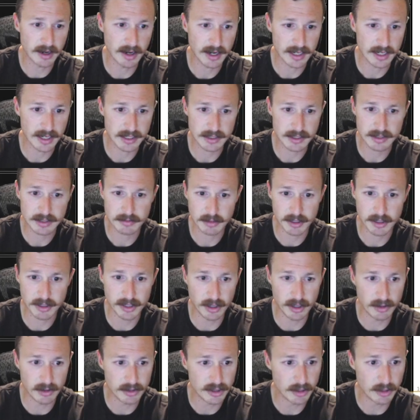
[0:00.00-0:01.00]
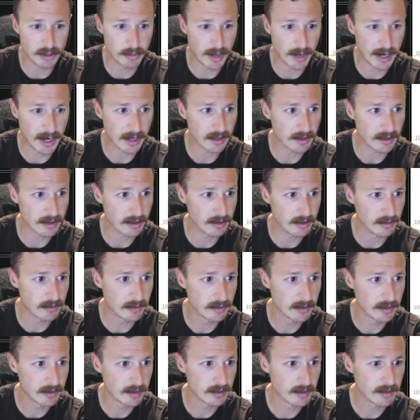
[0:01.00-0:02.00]
I guess we're in the O2 bracket though.
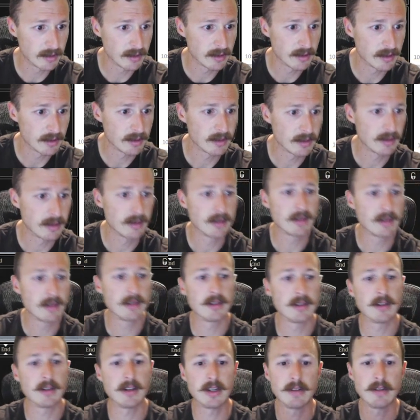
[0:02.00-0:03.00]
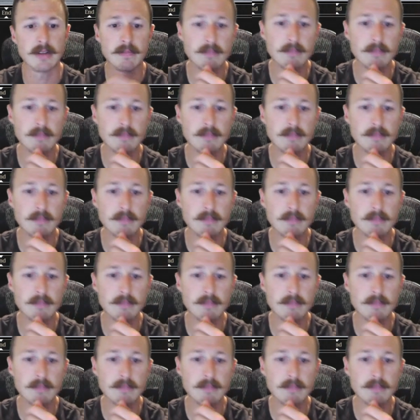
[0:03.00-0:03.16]
All right,